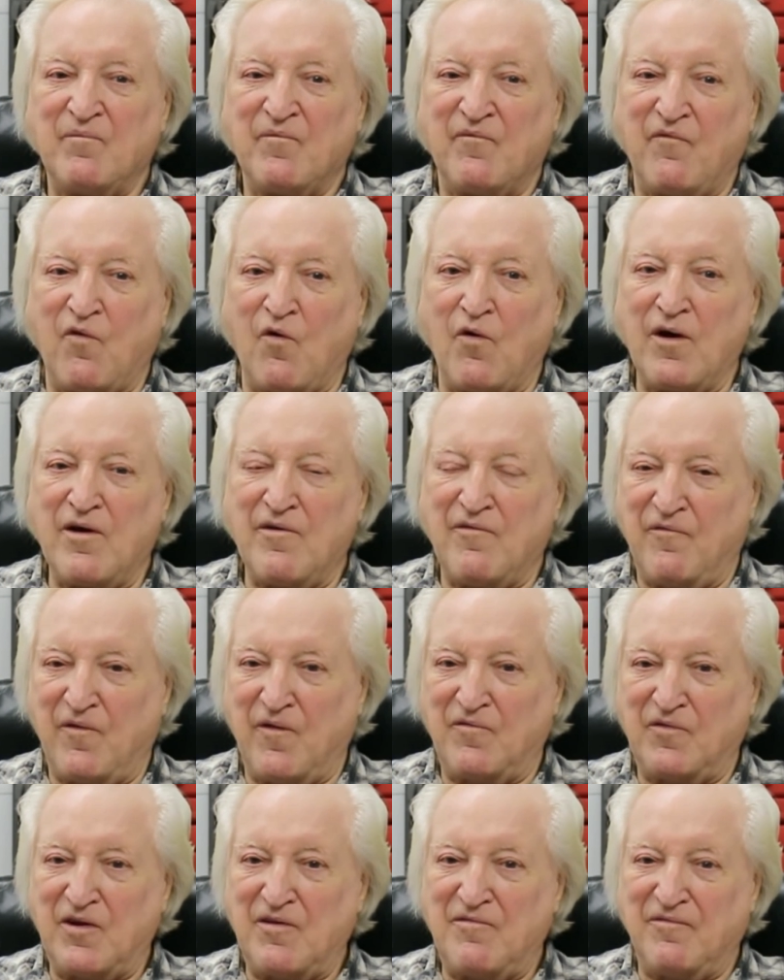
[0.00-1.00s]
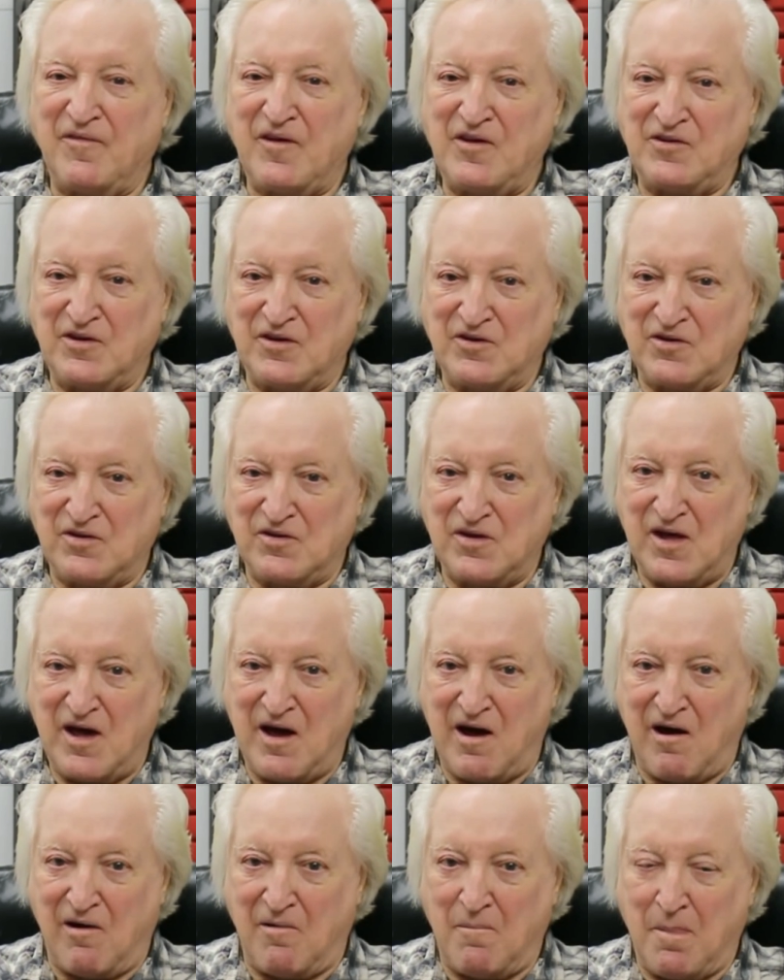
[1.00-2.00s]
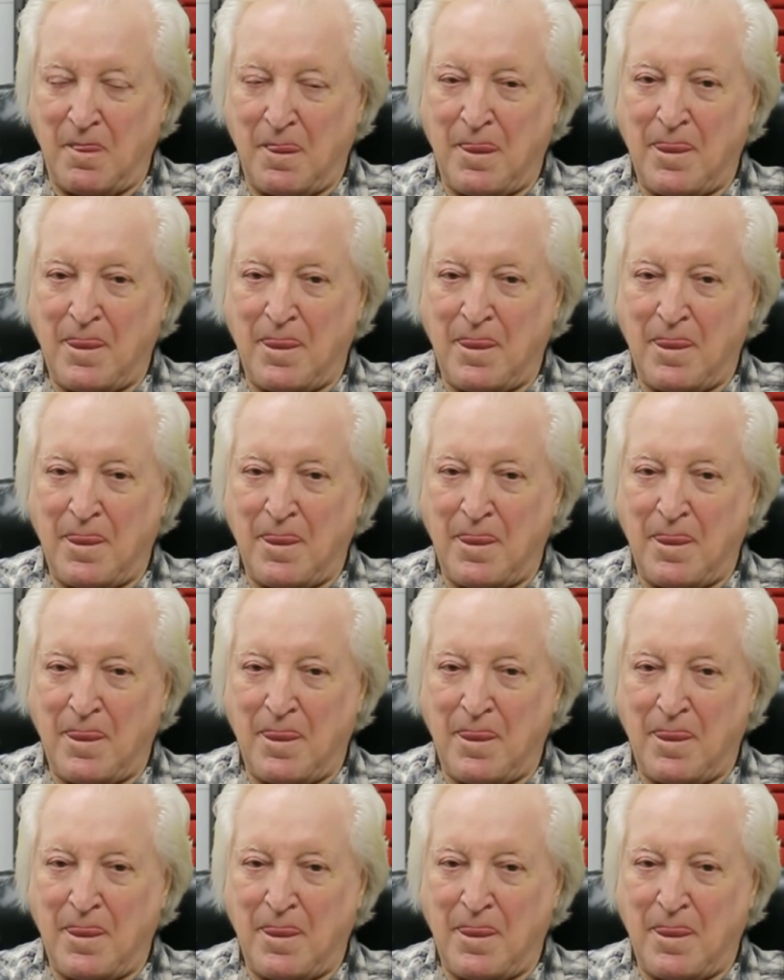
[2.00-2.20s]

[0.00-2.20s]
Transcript: 40 or 50 feet into the air.